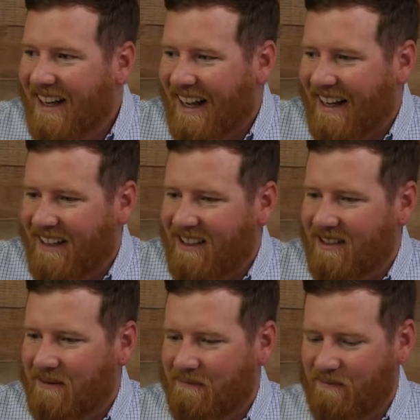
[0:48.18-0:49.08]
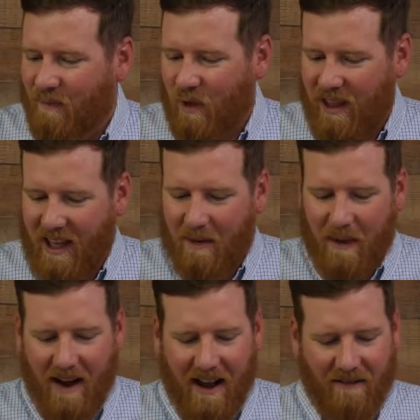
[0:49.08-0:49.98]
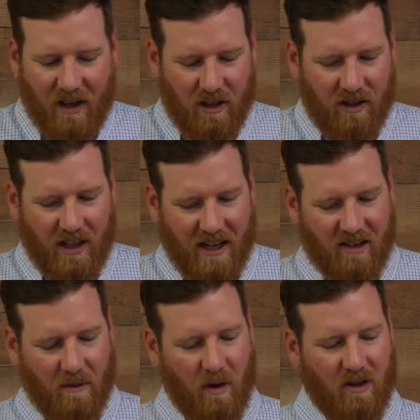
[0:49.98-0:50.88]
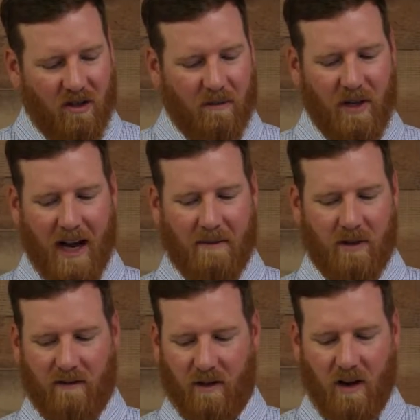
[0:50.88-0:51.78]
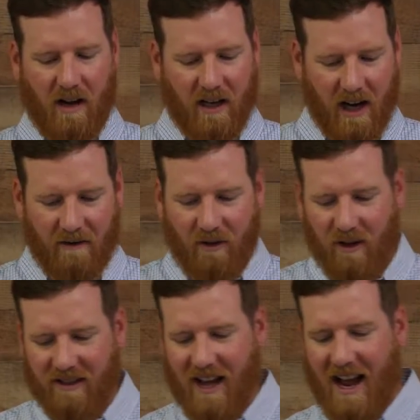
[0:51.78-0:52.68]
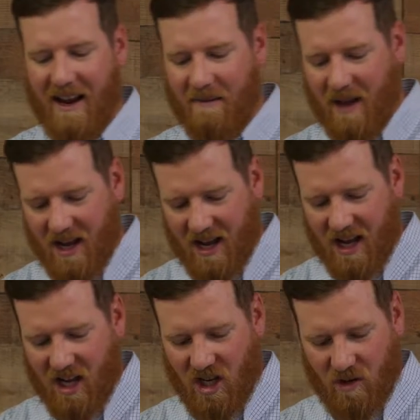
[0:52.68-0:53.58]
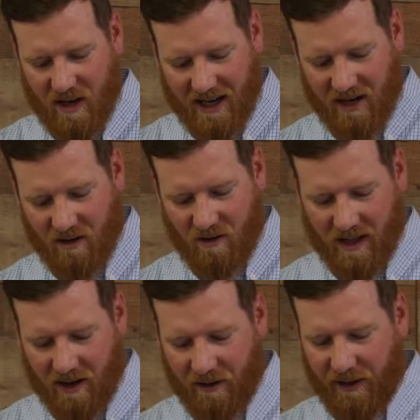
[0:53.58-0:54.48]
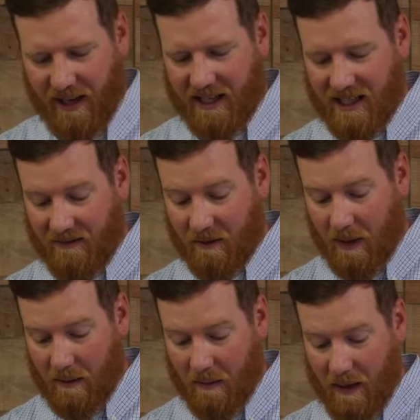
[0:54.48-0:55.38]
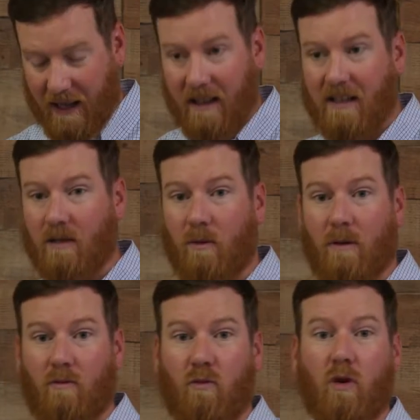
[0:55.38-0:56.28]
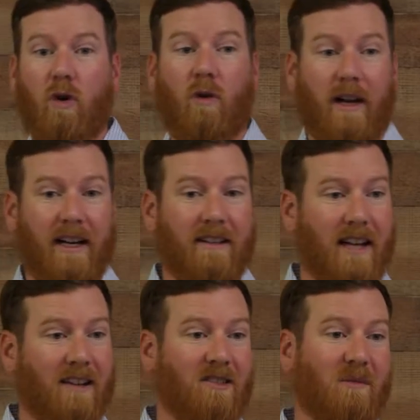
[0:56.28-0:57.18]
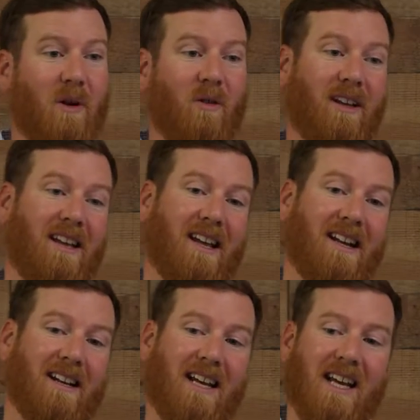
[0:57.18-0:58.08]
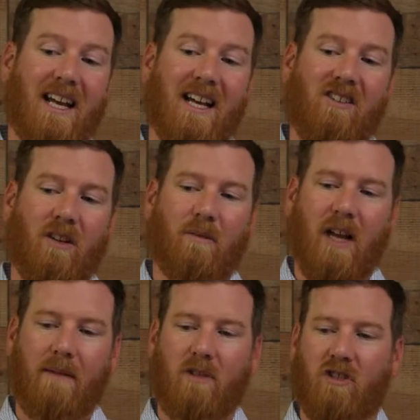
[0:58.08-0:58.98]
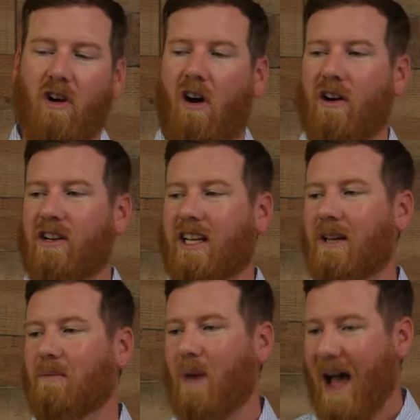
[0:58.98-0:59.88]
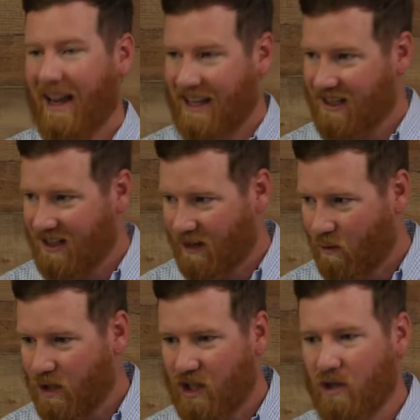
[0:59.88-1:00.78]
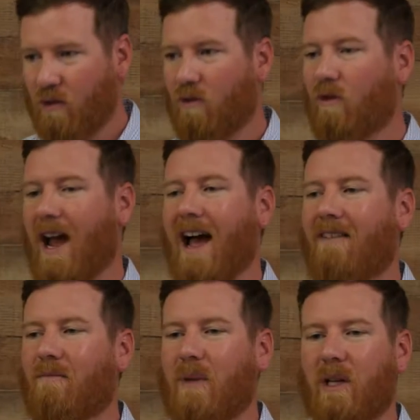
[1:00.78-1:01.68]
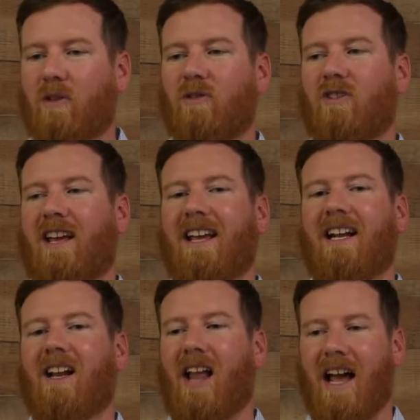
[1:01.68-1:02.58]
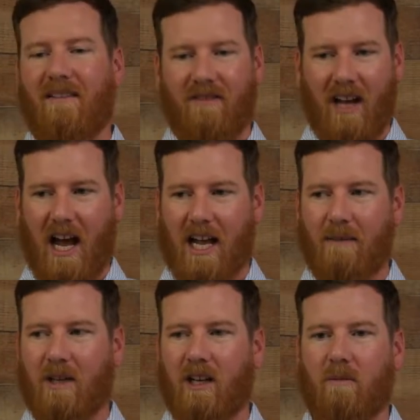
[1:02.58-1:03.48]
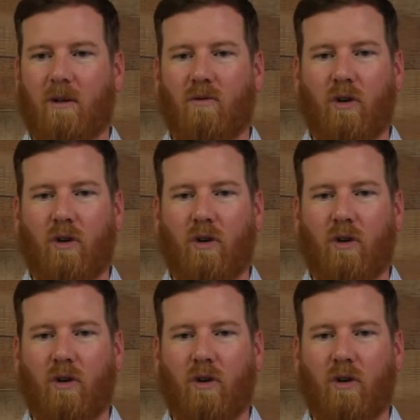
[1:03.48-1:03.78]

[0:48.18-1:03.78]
And um, we think about having a good testimony. Sometimes, if you're not careful, as I am, you can do little things, even maybe big things, that would ruin a testimony. And sometimes it's hard to get back, isn't it? What you have built in a lifetime can be